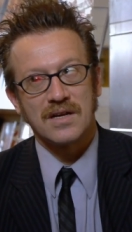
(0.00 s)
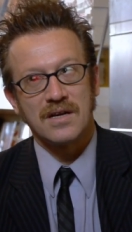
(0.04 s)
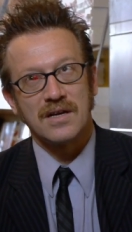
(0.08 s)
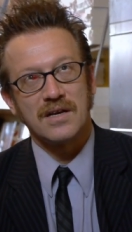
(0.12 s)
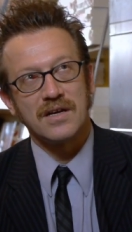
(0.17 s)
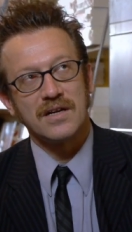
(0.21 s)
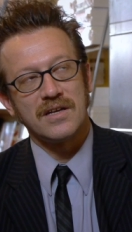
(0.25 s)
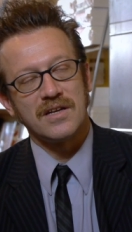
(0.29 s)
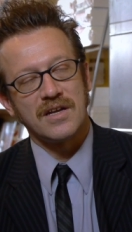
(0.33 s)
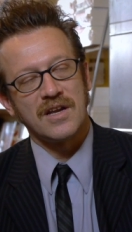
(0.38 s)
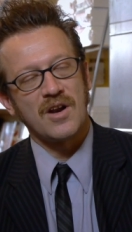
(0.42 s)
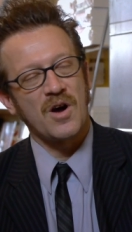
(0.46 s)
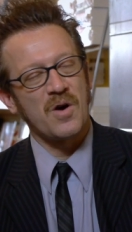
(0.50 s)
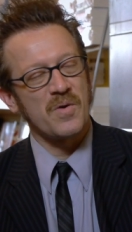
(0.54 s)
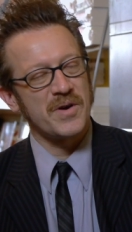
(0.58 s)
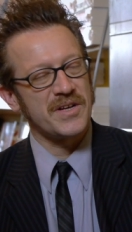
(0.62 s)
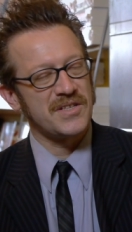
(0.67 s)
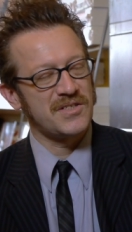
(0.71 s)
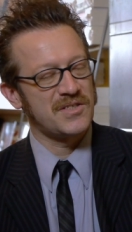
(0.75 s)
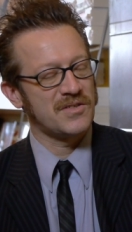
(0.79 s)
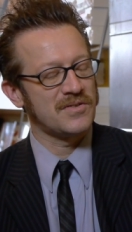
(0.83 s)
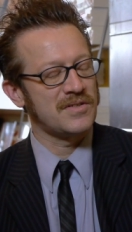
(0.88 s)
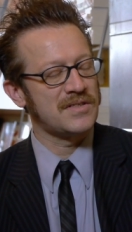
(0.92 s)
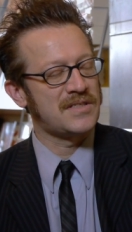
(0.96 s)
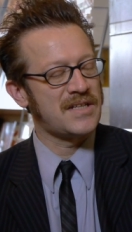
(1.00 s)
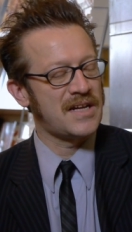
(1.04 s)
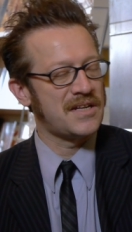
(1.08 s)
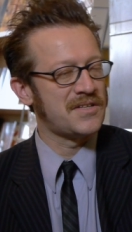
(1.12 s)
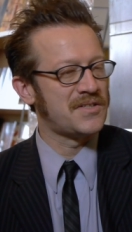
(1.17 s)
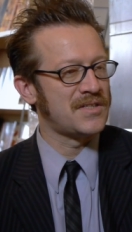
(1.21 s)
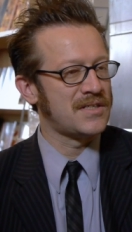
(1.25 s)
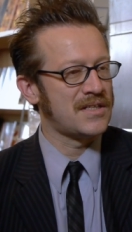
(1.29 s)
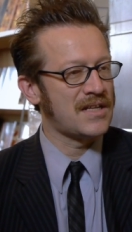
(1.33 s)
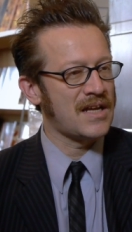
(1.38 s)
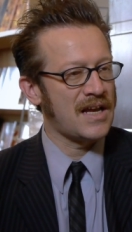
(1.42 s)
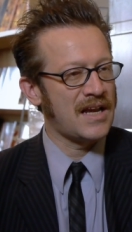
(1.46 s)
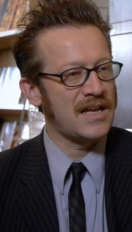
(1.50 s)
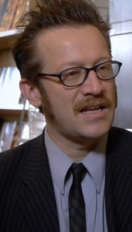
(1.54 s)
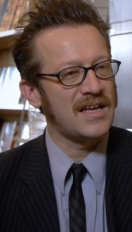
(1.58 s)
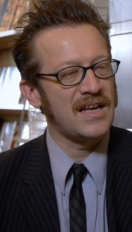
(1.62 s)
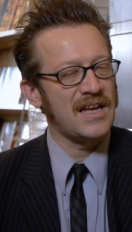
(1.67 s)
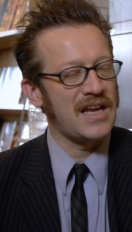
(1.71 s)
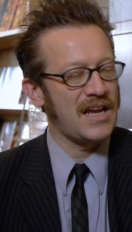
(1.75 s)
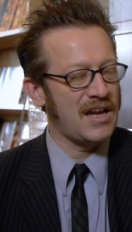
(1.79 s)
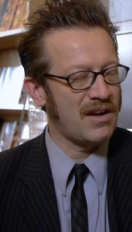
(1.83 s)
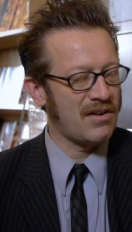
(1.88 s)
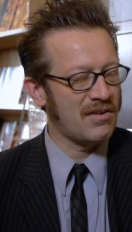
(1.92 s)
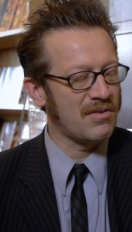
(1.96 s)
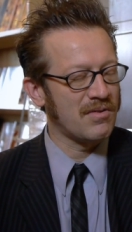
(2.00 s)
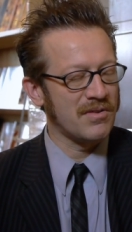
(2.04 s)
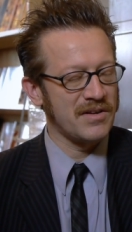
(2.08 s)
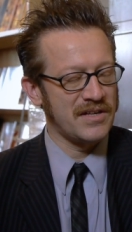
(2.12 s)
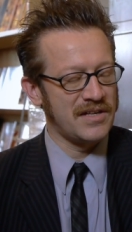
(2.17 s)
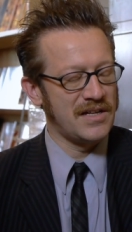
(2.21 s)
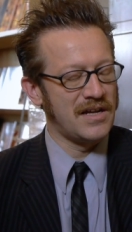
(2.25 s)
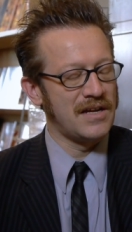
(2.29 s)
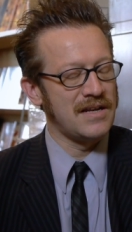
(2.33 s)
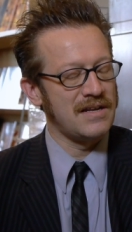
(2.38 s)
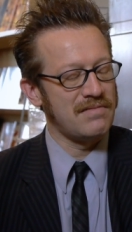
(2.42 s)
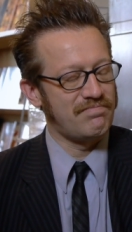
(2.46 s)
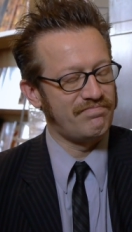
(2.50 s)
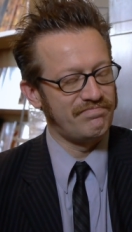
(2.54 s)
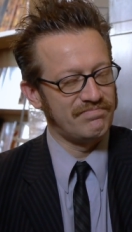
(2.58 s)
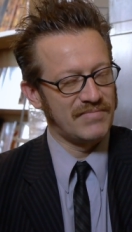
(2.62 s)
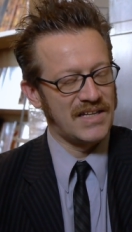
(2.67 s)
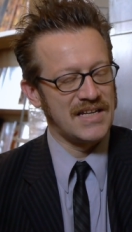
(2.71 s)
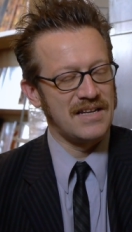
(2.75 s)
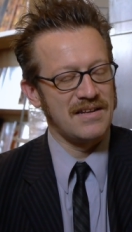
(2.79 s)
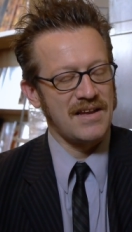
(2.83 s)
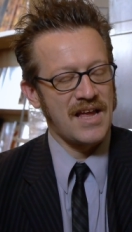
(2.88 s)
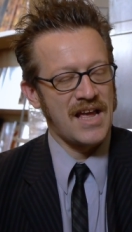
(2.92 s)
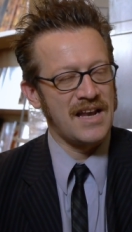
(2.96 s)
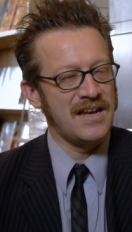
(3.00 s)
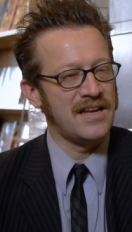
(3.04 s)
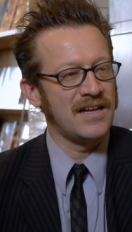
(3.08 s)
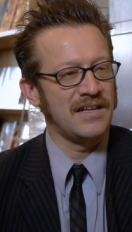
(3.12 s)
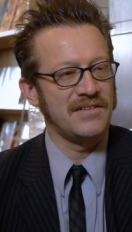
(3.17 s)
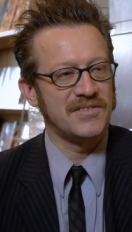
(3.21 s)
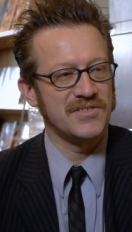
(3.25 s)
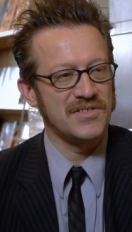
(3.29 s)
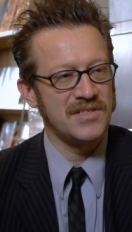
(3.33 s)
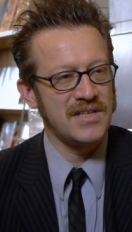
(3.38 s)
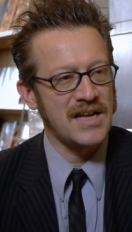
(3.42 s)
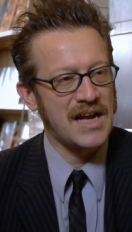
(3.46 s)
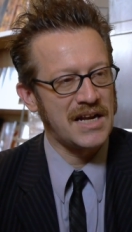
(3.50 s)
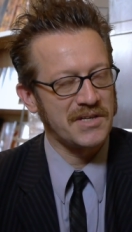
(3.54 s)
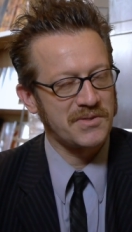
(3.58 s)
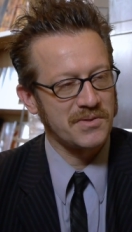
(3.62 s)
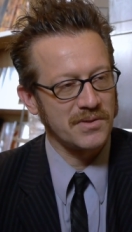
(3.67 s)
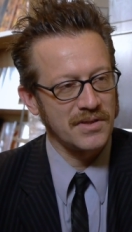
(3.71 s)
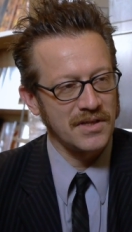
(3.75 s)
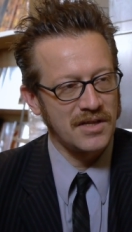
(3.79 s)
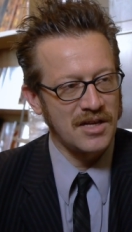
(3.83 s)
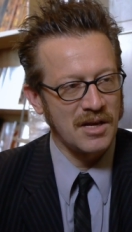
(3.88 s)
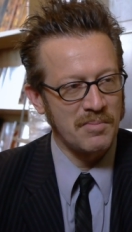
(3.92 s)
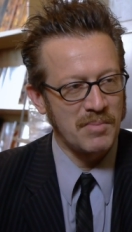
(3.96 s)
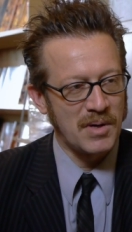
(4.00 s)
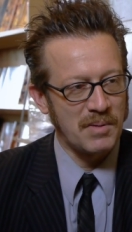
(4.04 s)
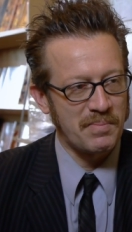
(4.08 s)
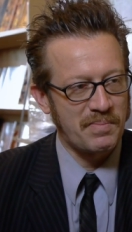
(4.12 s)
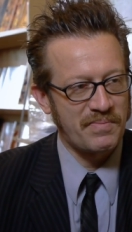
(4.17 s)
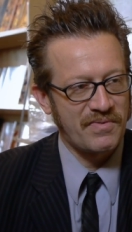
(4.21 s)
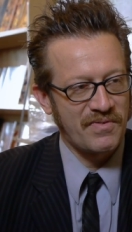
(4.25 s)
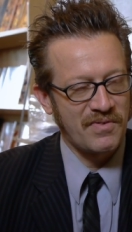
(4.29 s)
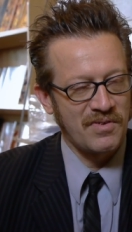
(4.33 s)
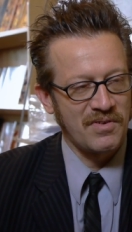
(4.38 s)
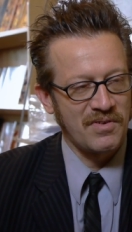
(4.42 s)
it always your intention to end here, or did an ending just naturally come up